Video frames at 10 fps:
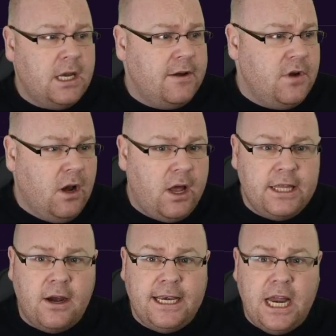And if you
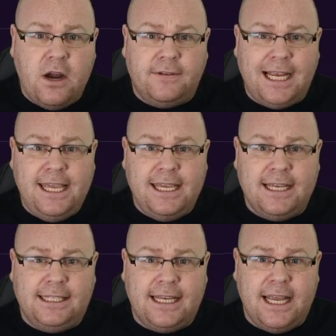like the idea of
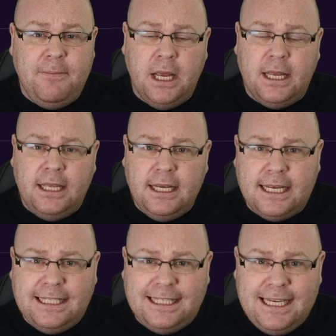taking a team
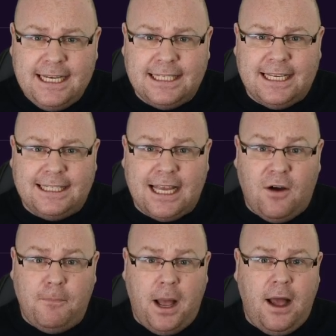that considers
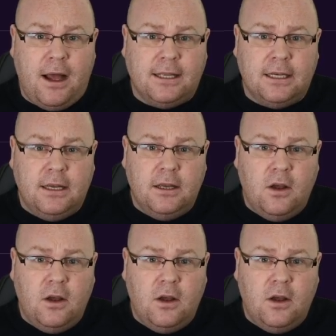itself part